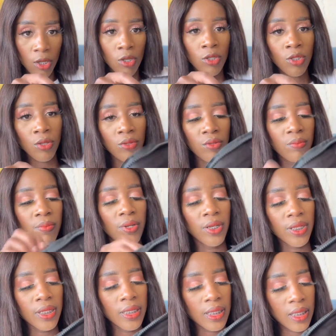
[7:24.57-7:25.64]
So you
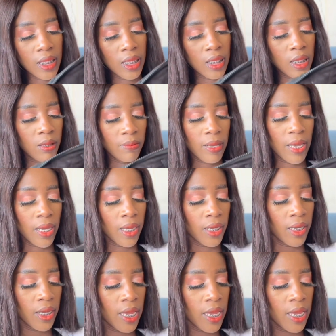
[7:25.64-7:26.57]
purchase this bag